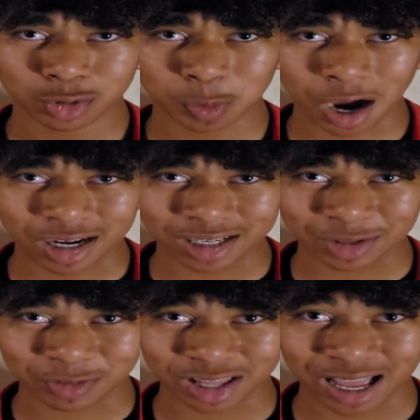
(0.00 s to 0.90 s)
Squatting
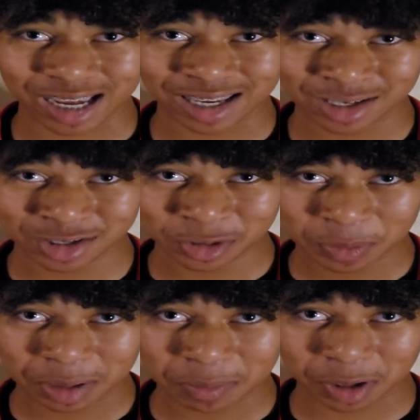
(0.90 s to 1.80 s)
the flies,
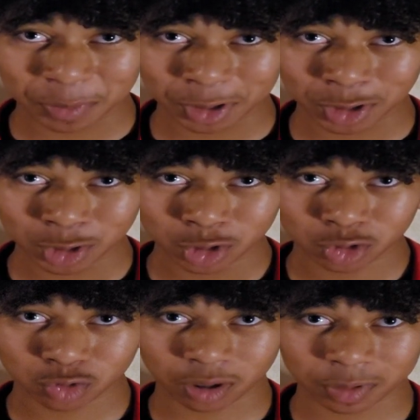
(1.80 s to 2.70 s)
my apartment,
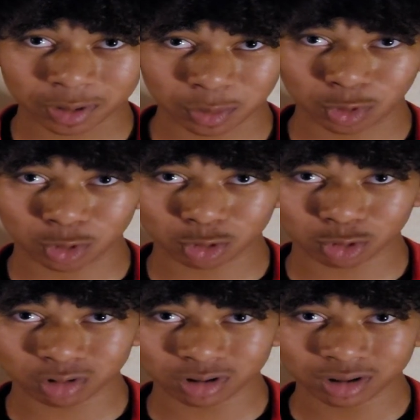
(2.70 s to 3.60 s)
scrubbing the
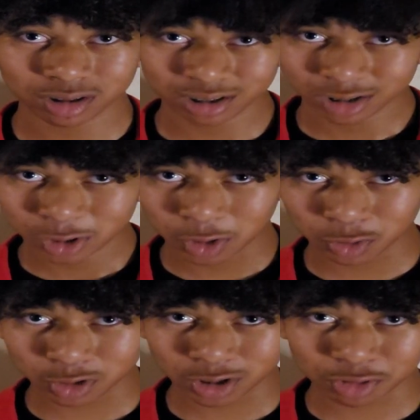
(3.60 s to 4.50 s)
mold
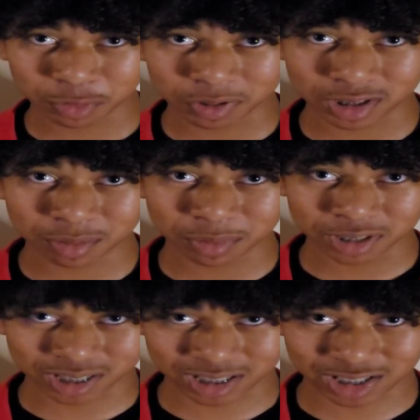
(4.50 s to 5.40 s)
uh, off the bottom of
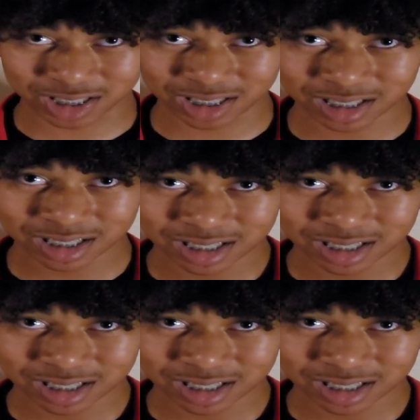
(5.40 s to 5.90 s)
my kitchen.